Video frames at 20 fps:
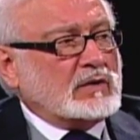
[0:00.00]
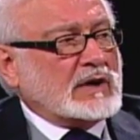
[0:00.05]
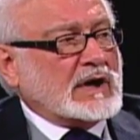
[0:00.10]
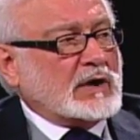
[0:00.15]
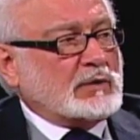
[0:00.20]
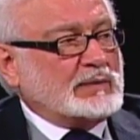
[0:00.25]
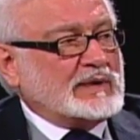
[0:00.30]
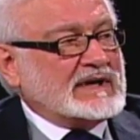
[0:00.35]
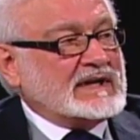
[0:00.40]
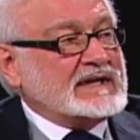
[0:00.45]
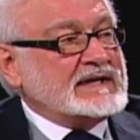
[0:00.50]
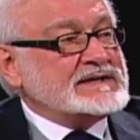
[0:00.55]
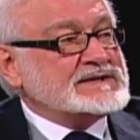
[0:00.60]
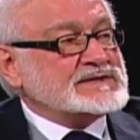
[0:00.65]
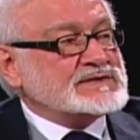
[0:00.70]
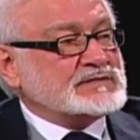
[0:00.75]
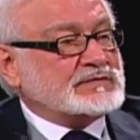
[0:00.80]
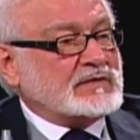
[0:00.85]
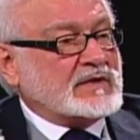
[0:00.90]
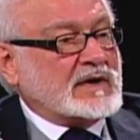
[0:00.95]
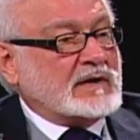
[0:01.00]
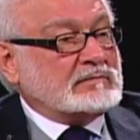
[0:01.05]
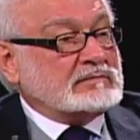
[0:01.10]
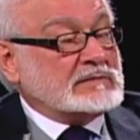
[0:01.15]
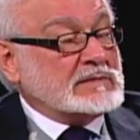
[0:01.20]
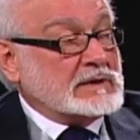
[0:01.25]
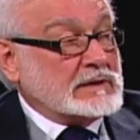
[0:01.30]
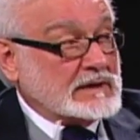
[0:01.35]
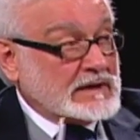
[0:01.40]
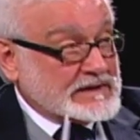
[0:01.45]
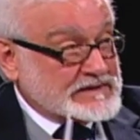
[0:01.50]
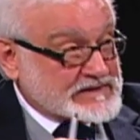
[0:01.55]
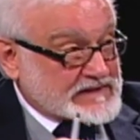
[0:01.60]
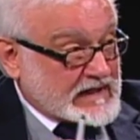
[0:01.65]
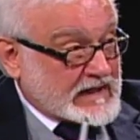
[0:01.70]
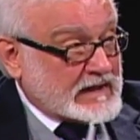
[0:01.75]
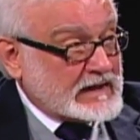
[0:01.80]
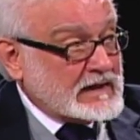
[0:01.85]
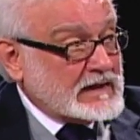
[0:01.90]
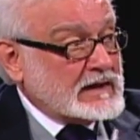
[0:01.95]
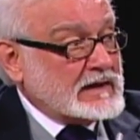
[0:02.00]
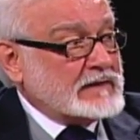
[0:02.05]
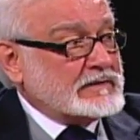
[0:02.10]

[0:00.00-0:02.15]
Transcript: are released from, let's say,